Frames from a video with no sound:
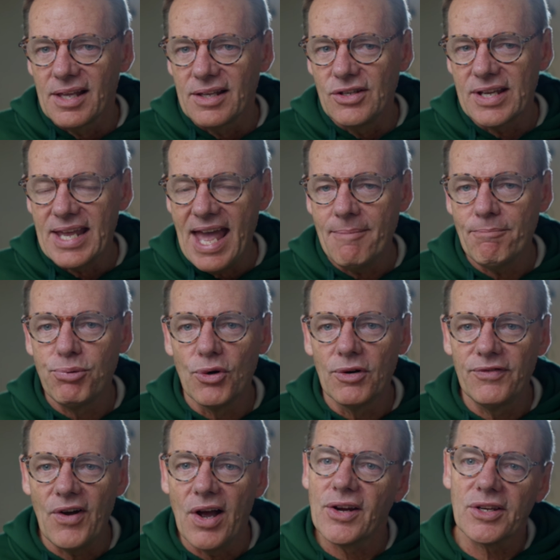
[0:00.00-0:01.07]
you can pull
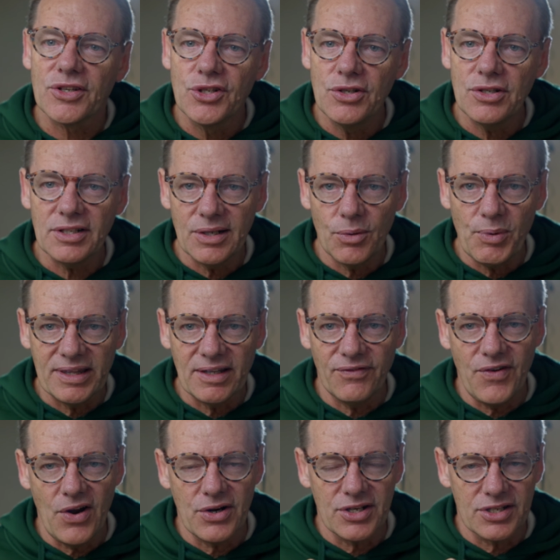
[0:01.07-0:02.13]
focus, usually when the
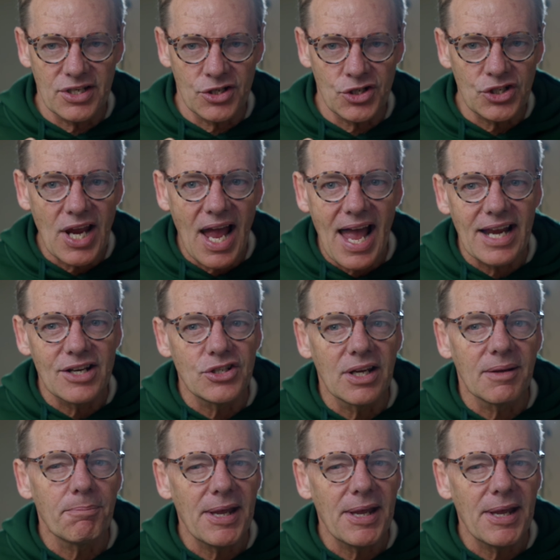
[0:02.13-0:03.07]
focus is changing,